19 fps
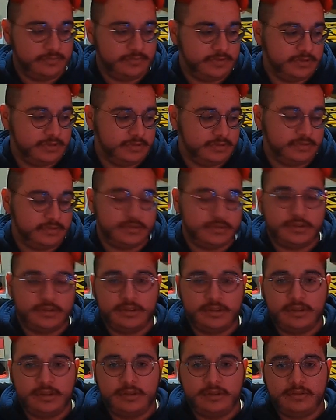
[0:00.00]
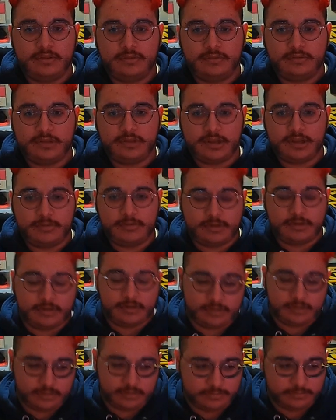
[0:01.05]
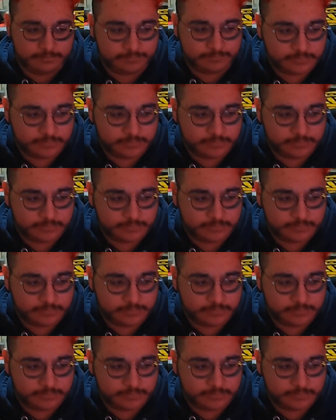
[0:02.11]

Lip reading: his time on.